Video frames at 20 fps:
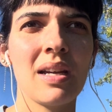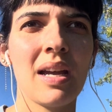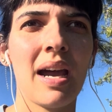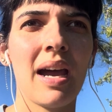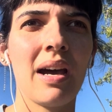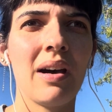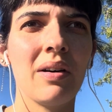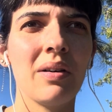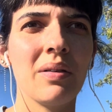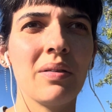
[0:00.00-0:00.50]

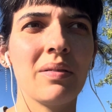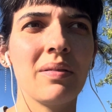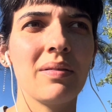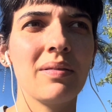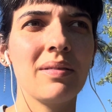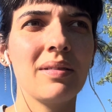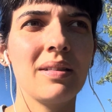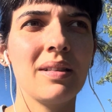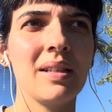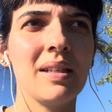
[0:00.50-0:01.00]
how
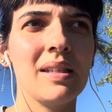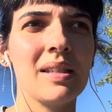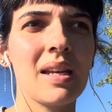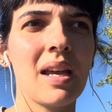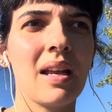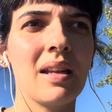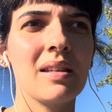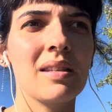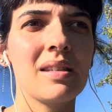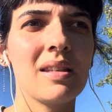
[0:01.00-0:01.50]

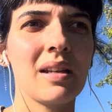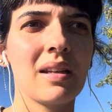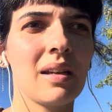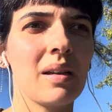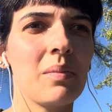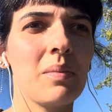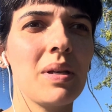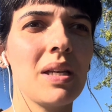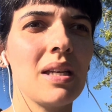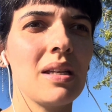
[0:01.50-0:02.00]
intense it
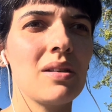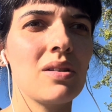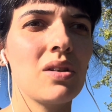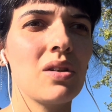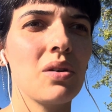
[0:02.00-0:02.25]
can be